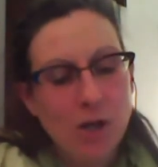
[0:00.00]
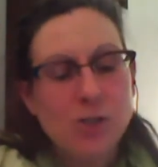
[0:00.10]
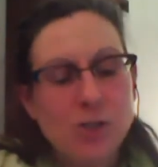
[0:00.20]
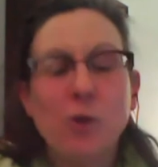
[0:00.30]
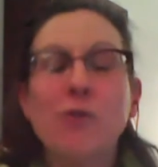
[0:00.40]

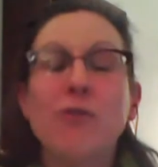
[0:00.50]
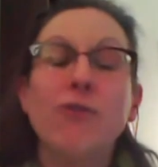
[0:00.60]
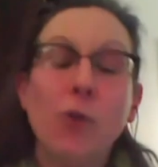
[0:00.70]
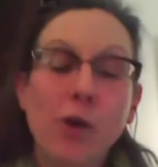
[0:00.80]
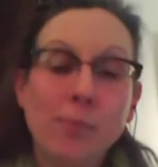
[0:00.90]
so
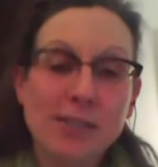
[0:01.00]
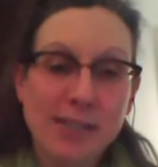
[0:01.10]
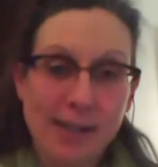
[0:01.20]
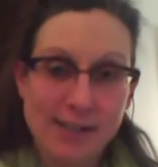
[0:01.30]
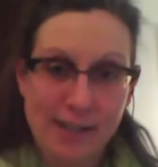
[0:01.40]
for
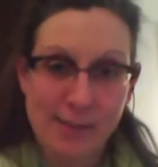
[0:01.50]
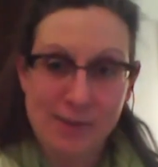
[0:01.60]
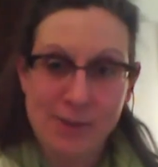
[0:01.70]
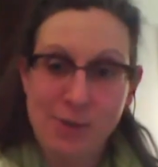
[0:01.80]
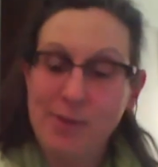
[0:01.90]
massage
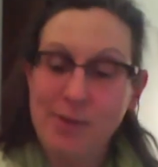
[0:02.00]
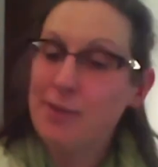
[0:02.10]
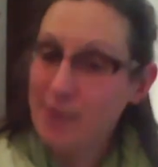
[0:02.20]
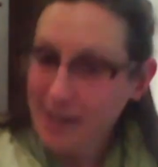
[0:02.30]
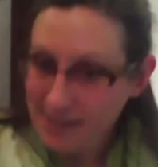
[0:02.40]
therapists to be
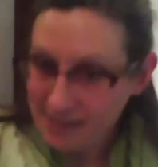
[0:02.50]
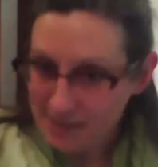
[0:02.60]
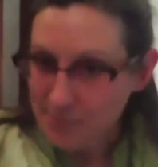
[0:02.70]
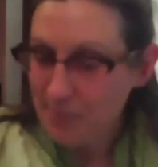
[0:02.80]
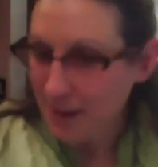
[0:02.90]

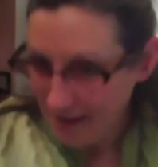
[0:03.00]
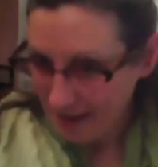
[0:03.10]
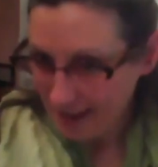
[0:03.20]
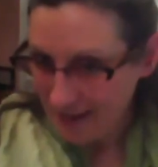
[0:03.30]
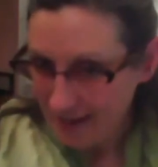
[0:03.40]
threatened
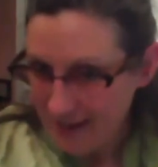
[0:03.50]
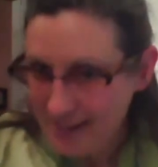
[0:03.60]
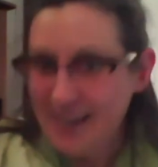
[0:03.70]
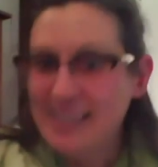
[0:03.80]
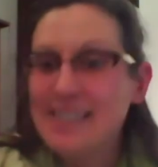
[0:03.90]
by
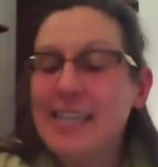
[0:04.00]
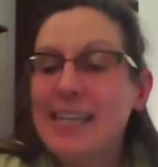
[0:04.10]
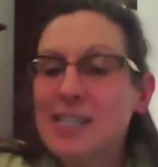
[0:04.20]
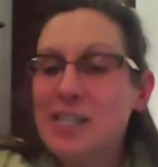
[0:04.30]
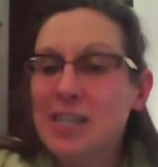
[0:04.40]

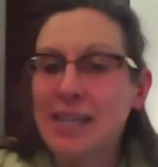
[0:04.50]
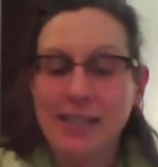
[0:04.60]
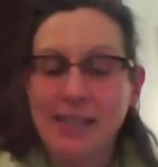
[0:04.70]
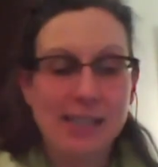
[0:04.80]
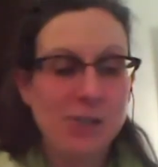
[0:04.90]

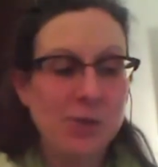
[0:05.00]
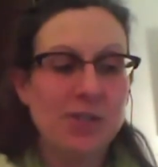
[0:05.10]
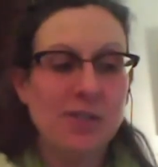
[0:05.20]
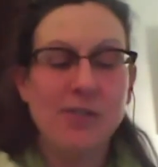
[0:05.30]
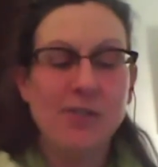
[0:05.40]
teaching these sorts of